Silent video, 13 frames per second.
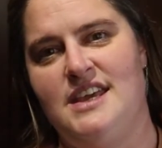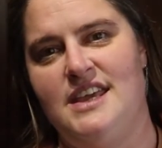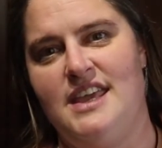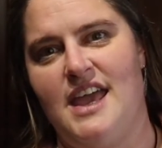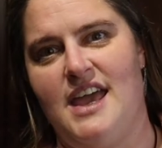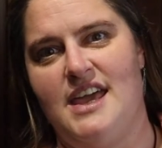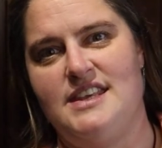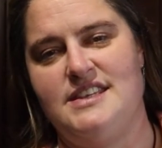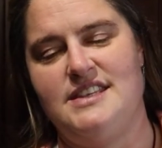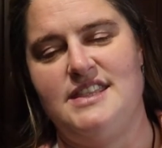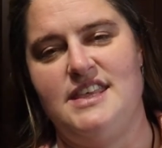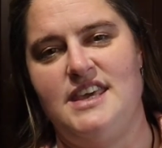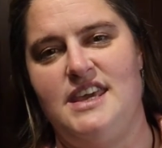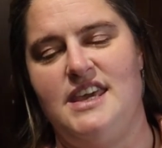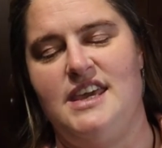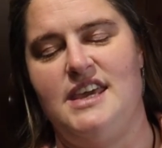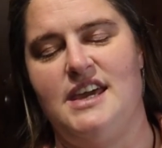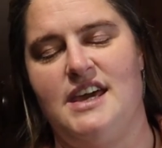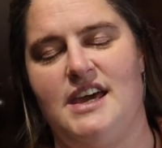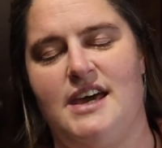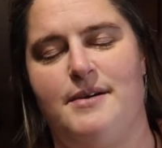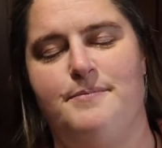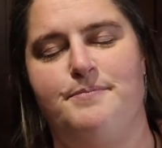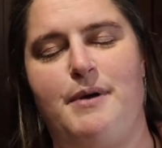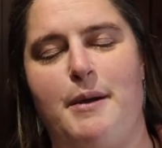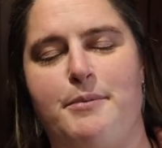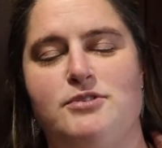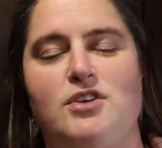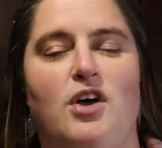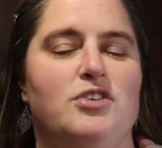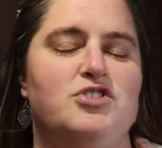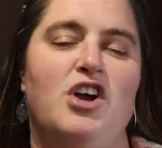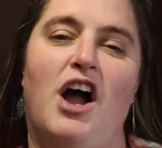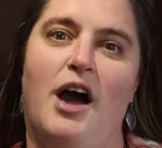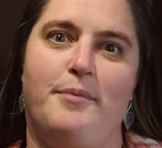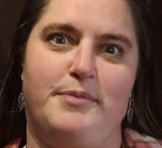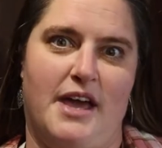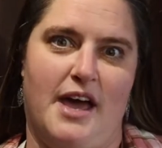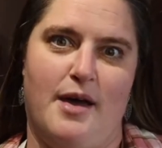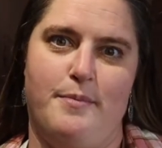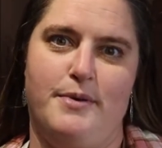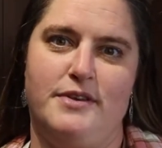get the peppers all chopped up.